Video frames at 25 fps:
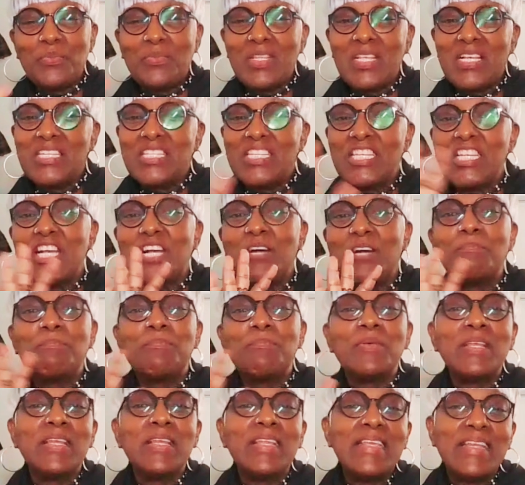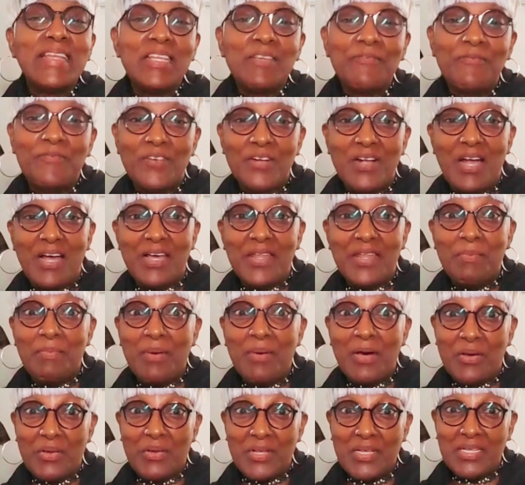She completely forgot
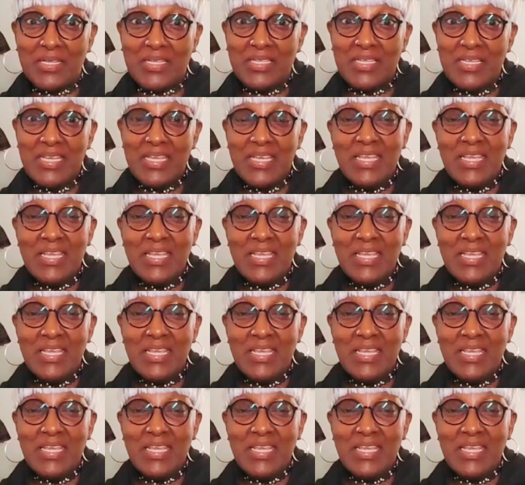about it.